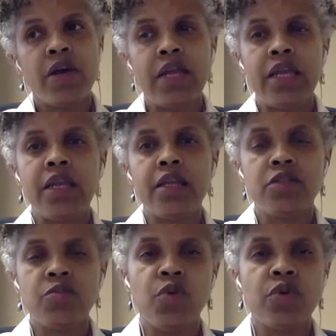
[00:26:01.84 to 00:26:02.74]
eating, it's
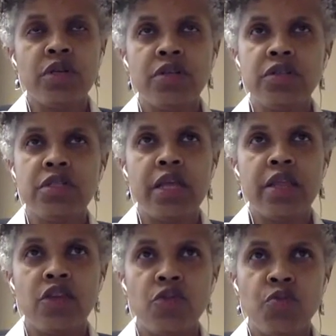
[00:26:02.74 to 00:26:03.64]
important to understand
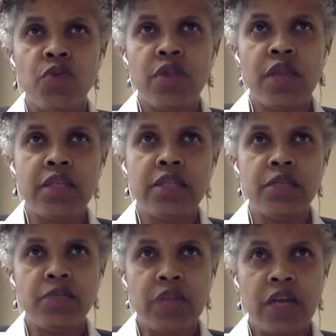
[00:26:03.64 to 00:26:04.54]
that you breathe
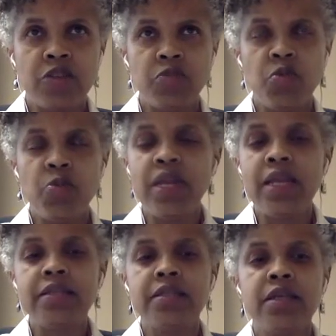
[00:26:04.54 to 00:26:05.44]
18 times per
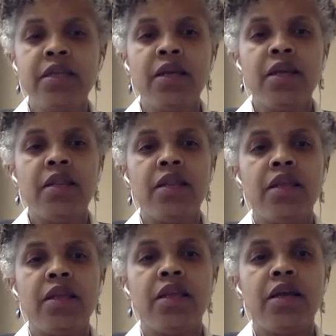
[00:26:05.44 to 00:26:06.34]
minute.
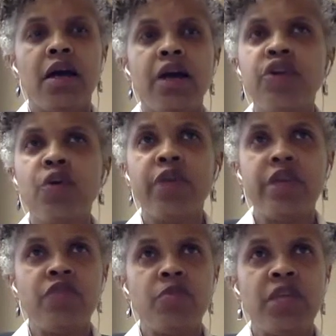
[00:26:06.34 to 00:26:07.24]
The ongoing
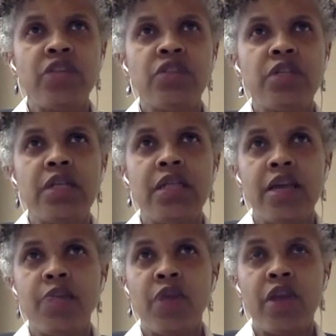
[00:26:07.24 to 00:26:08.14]
inflammation in the
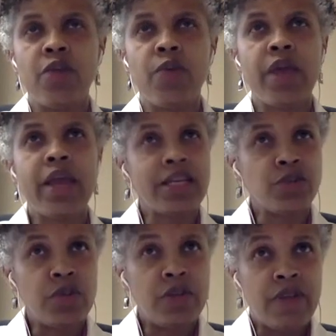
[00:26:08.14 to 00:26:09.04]
upper airway, as
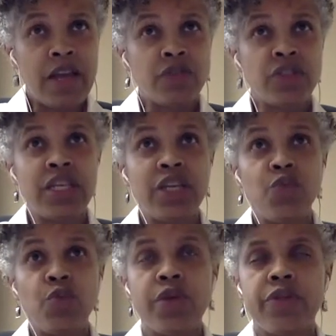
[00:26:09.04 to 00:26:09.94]
we've now
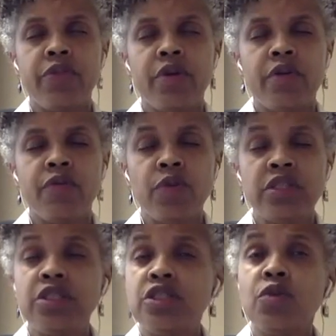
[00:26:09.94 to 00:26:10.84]
seen with, for
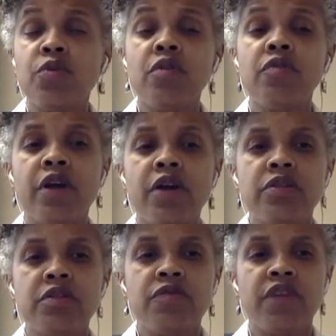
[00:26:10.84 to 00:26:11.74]
instance,
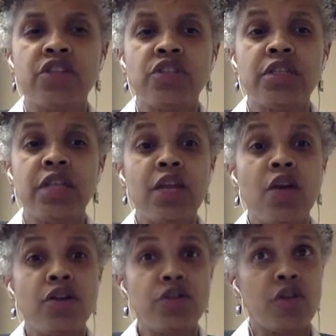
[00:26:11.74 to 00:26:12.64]
coronavirus infection, can
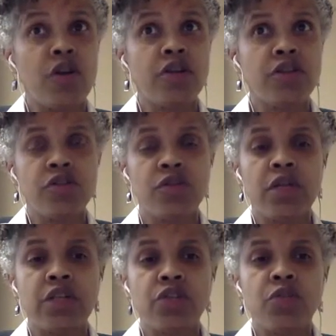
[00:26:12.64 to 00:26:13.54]
also cause
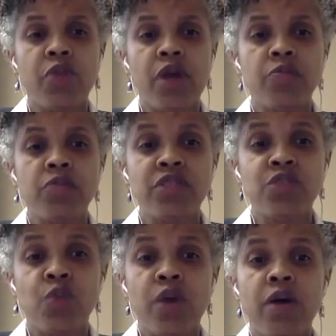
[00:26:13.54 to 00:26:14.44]
neurological problems as
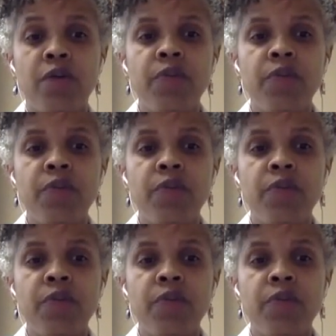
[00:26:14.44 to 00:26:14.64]
well.